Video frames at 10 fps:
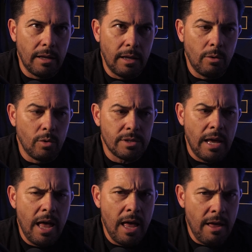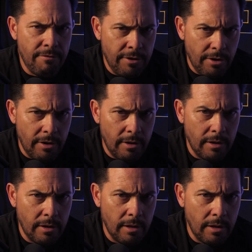it was heavier.
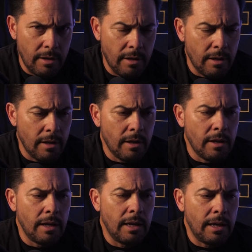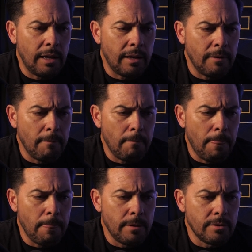And
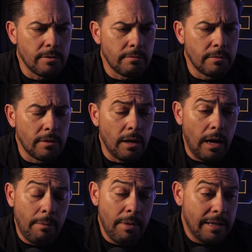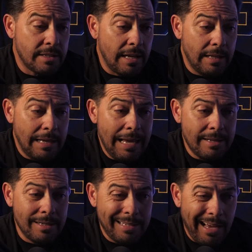I'm not saying that he
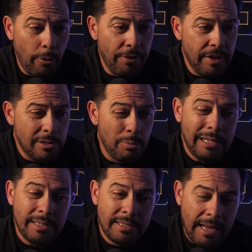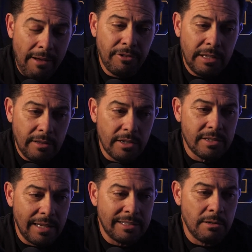hasn't dealt with this, but it definitely
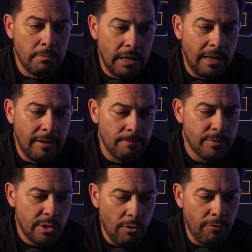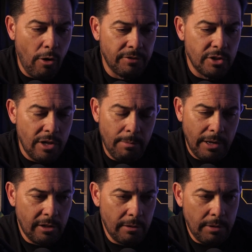looks like to me, so far off the jump, and
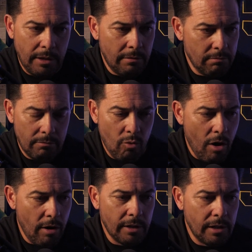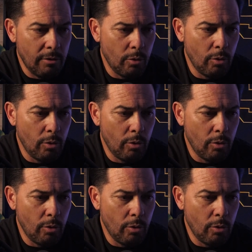I could be wrong, we'll